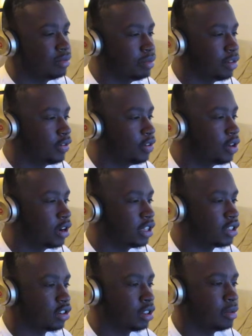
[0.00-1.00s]
before he
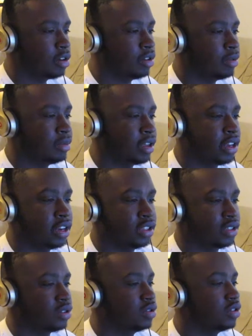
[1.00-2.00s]
talked about him being in
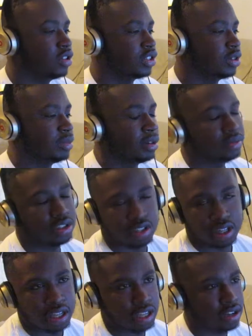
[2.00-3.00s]
school and shit, but I'm just
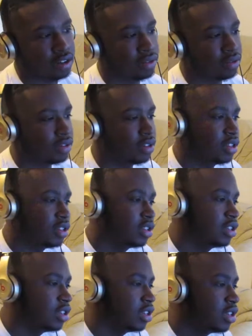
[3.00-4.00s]
like, yo,
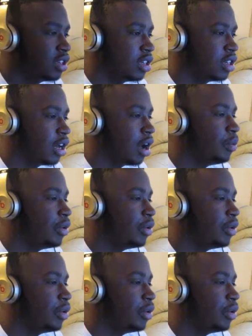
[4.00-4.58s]
I'm